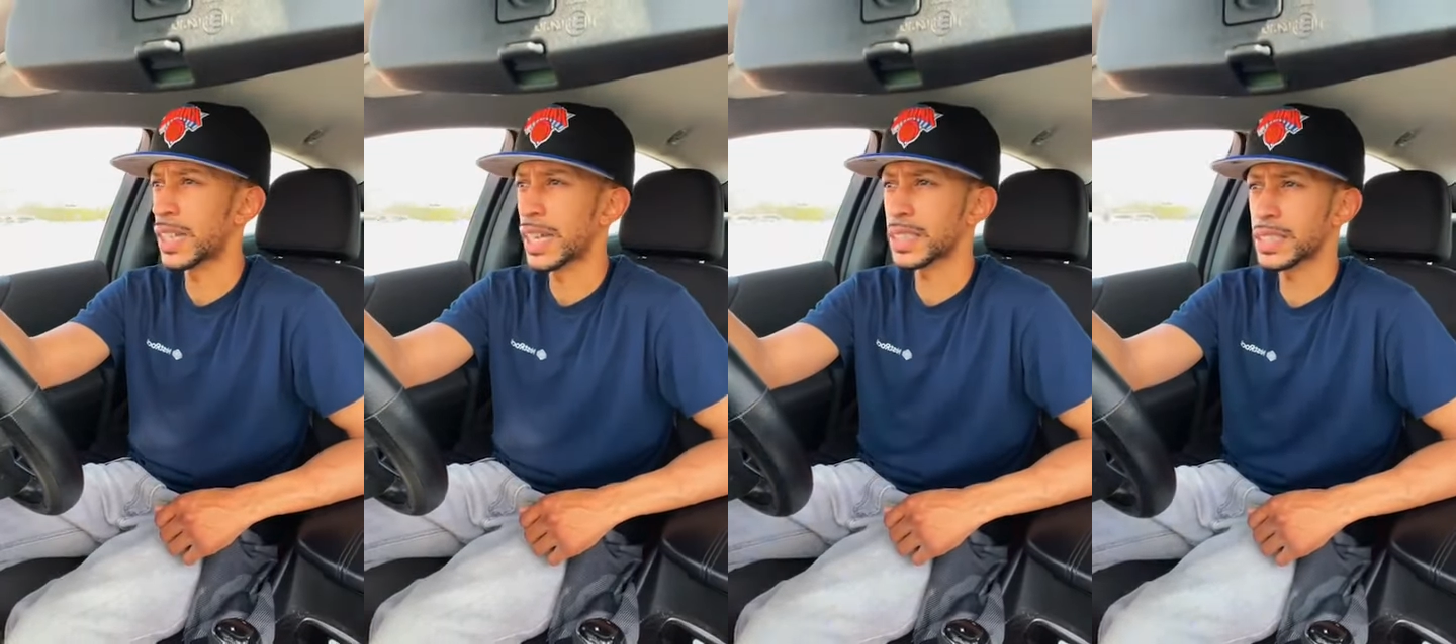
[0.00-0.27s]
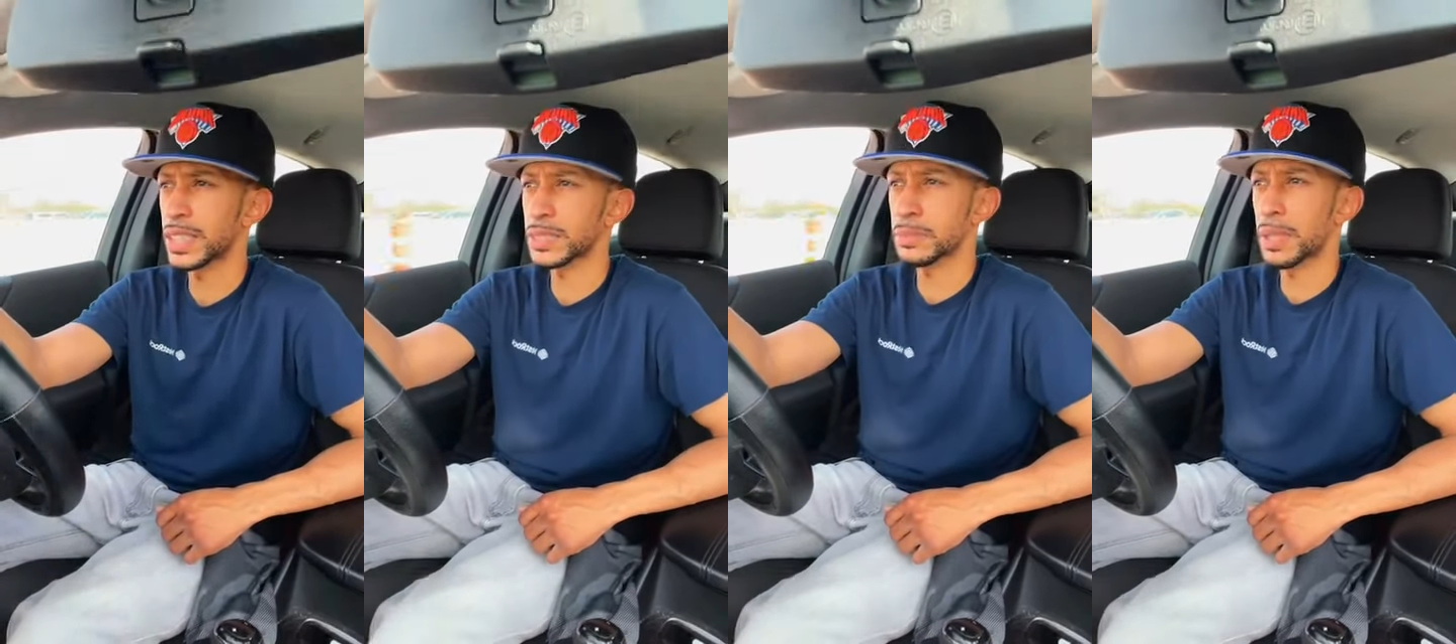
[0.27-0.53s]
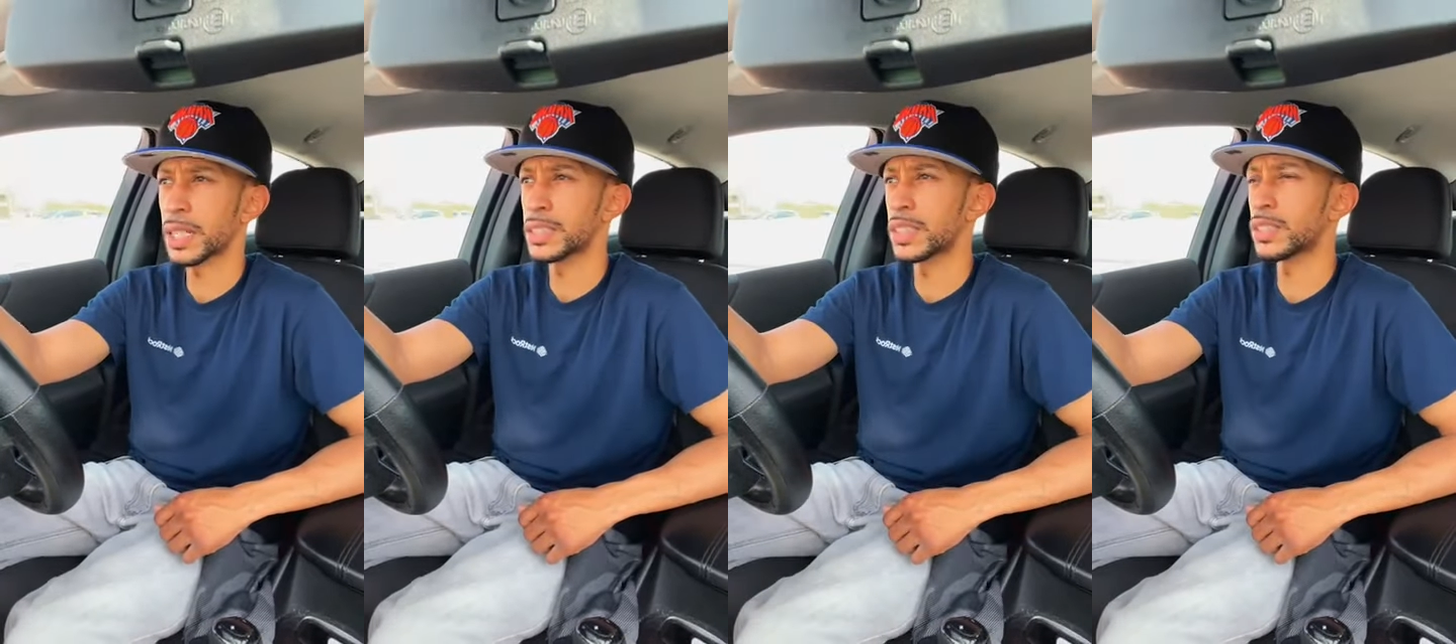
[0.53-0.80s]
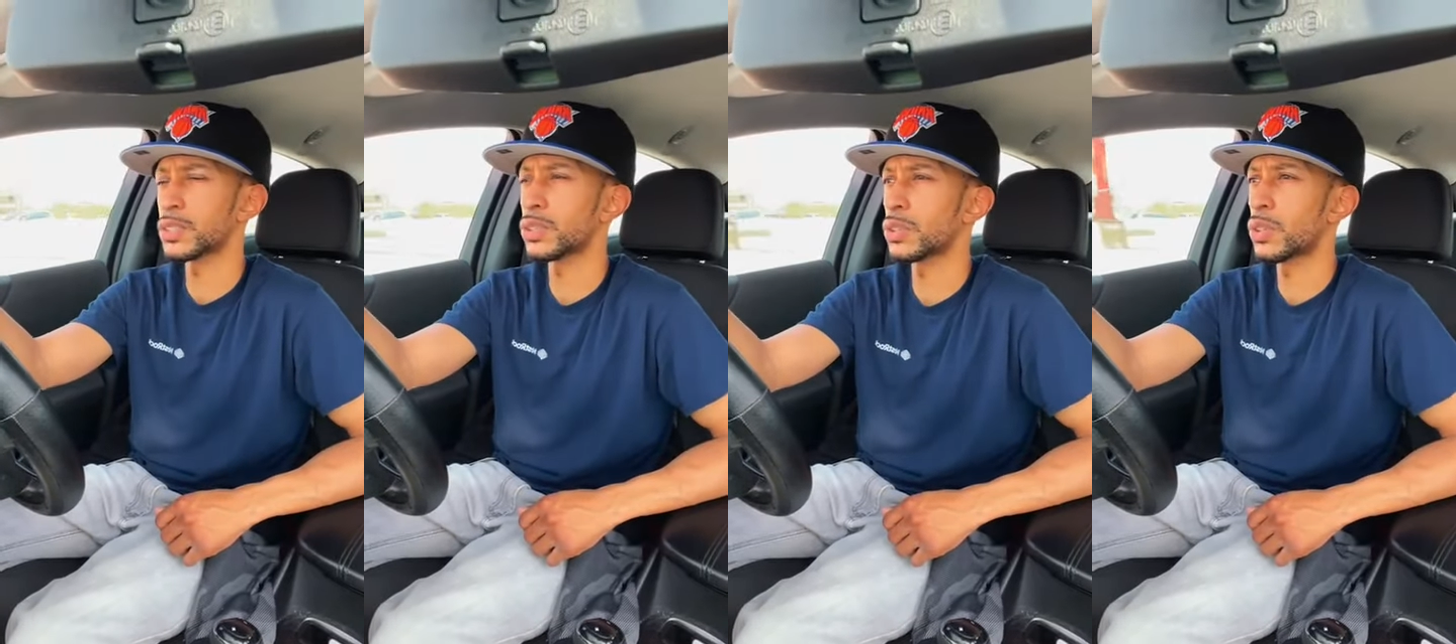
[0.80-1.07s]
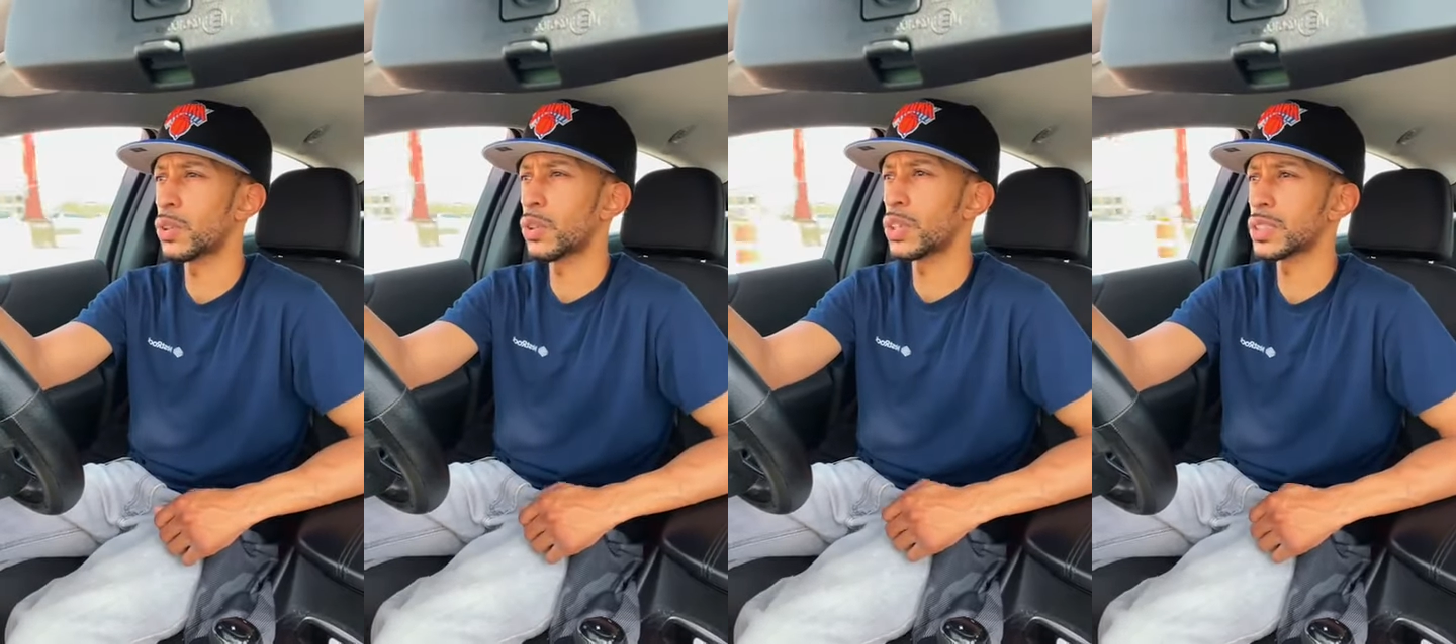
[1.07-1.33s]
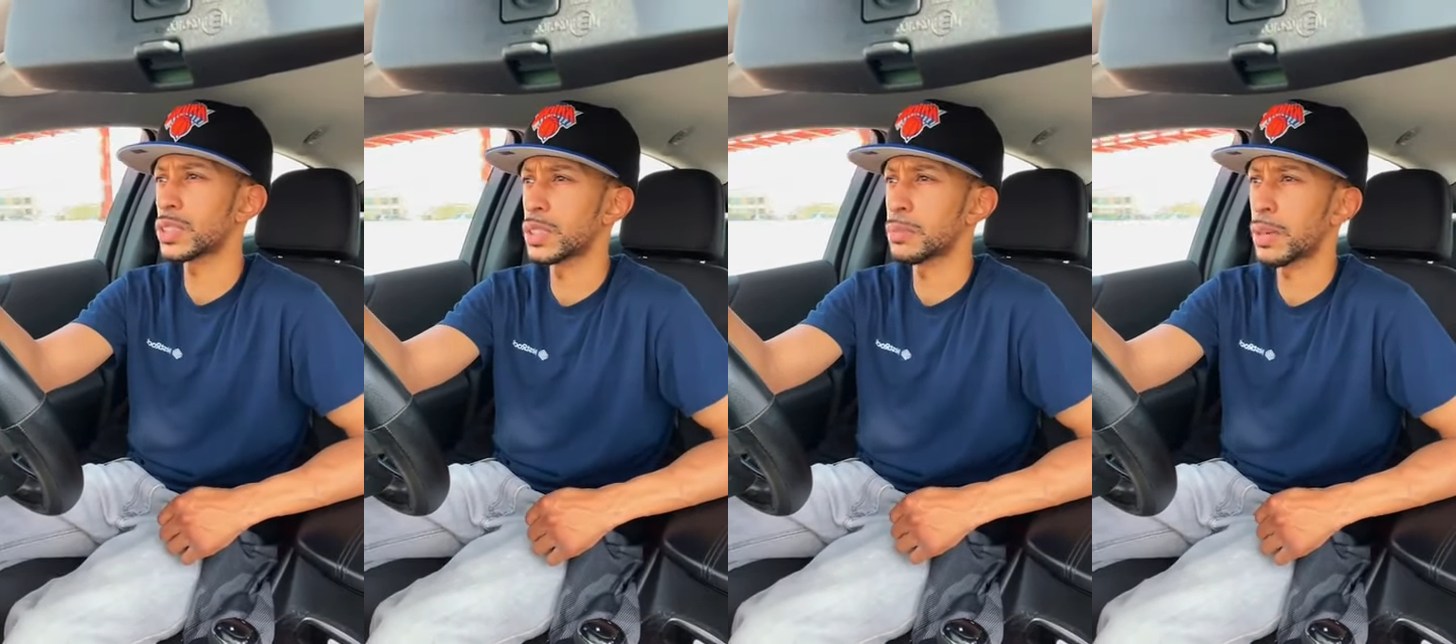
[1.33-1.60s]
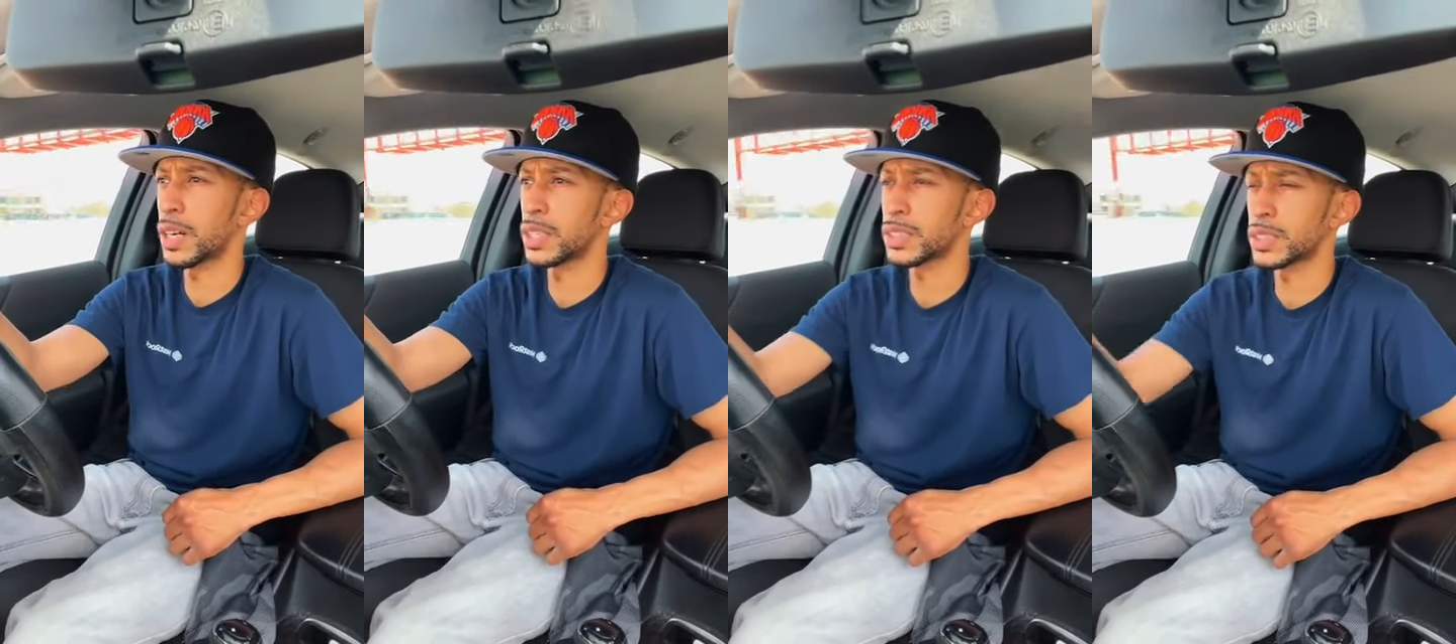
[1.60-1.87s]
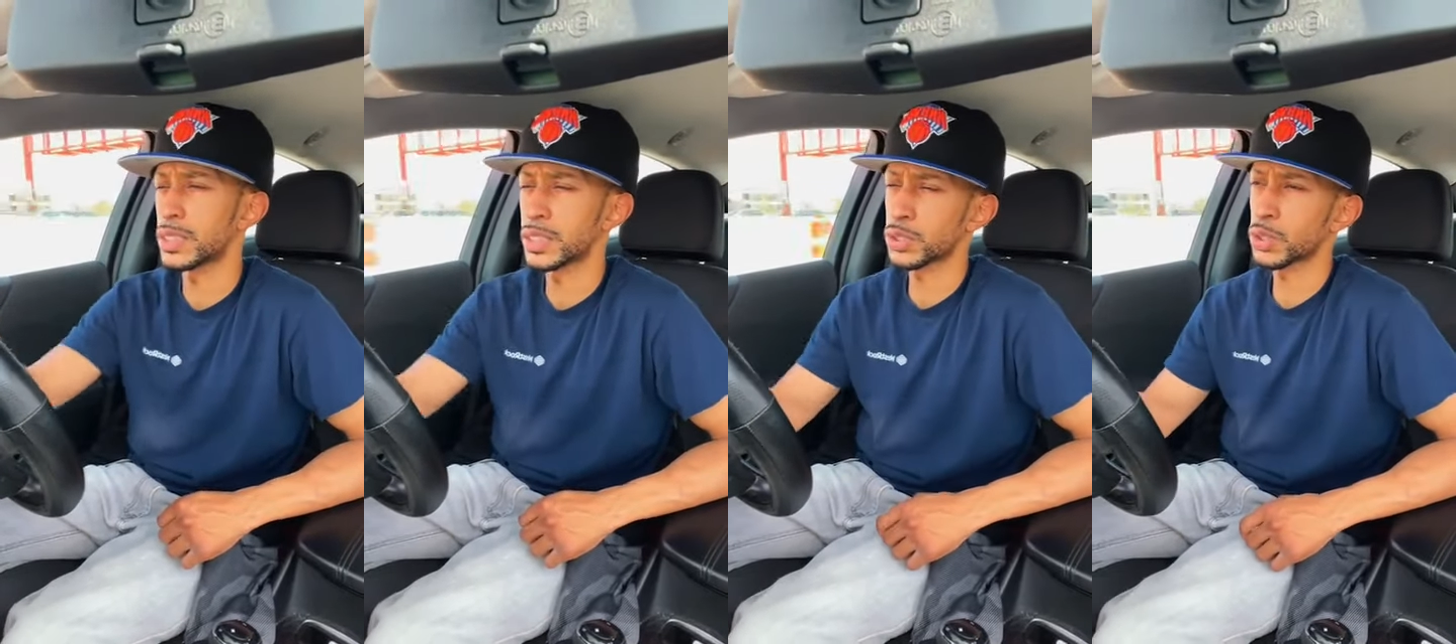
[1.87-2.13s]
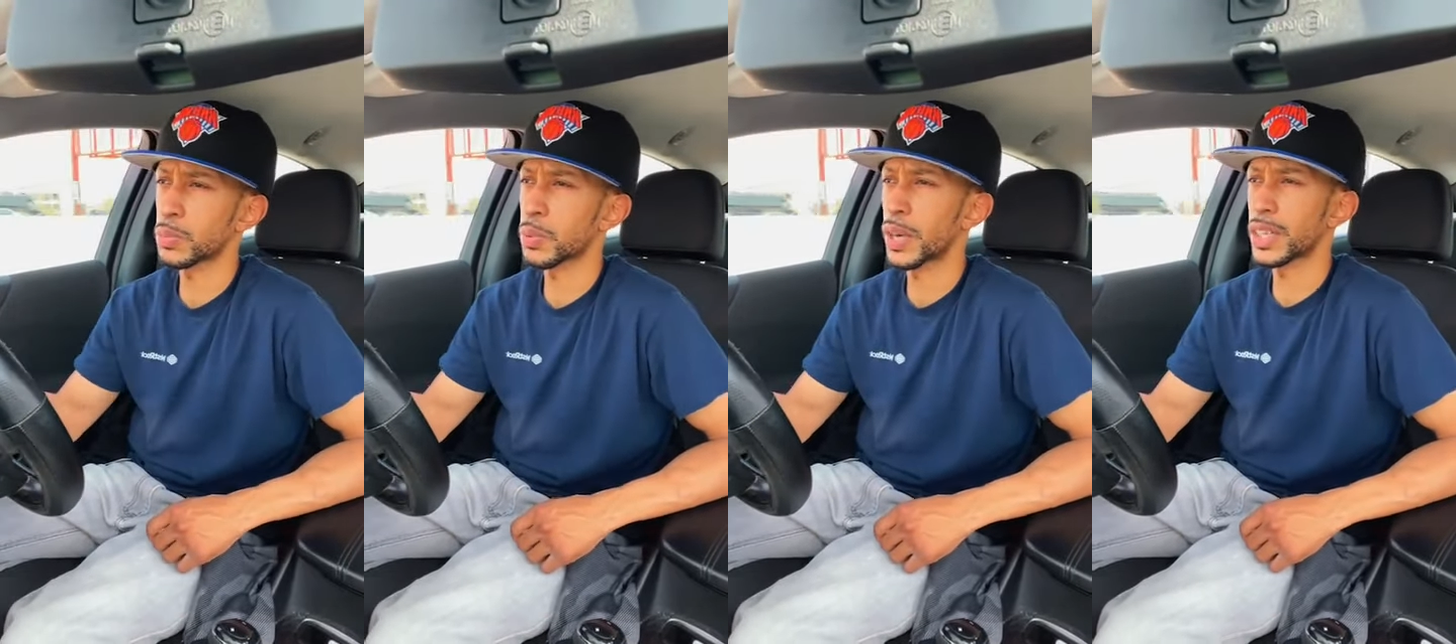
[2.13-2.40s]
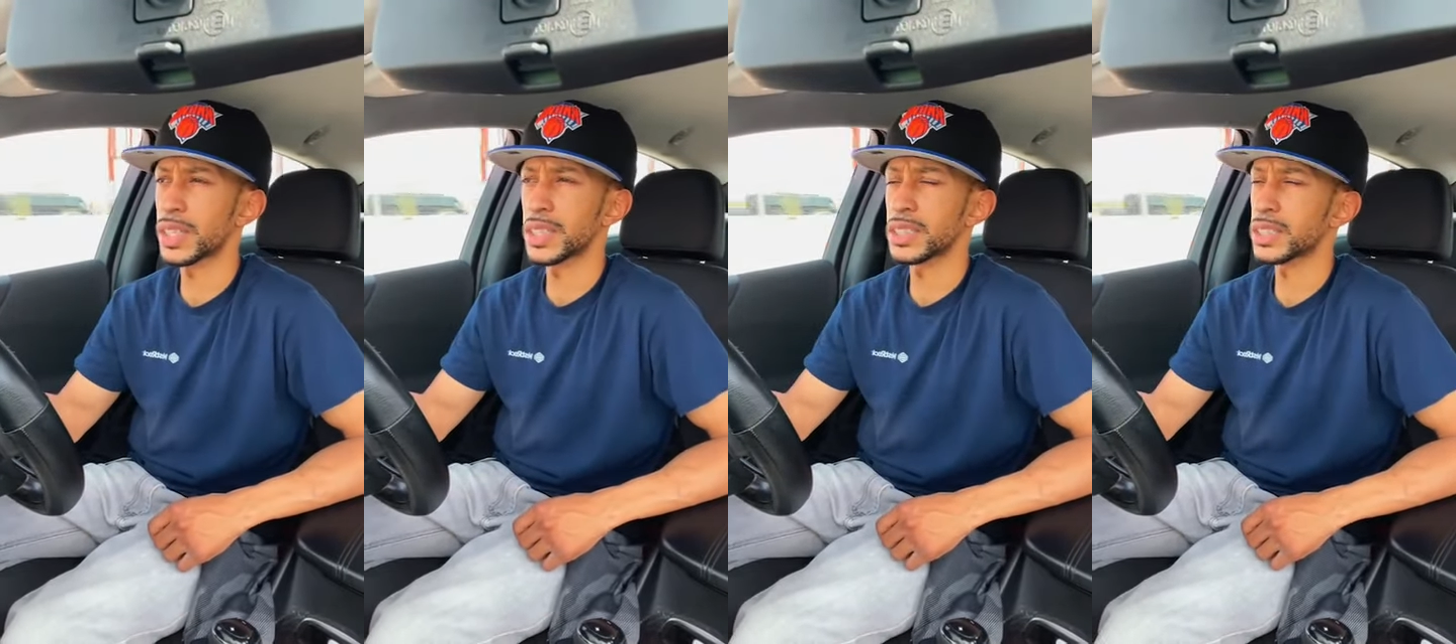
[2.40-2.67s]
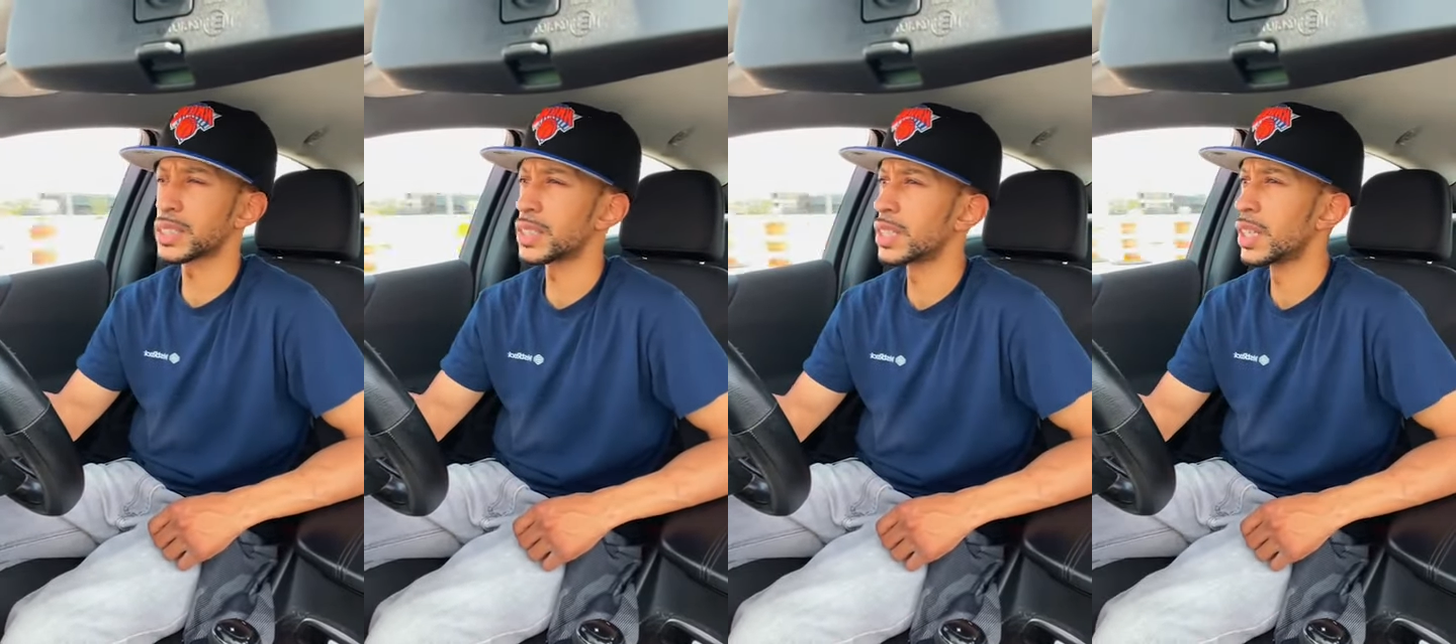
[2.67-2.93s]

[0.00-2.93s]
to access my digital course and my other digital products.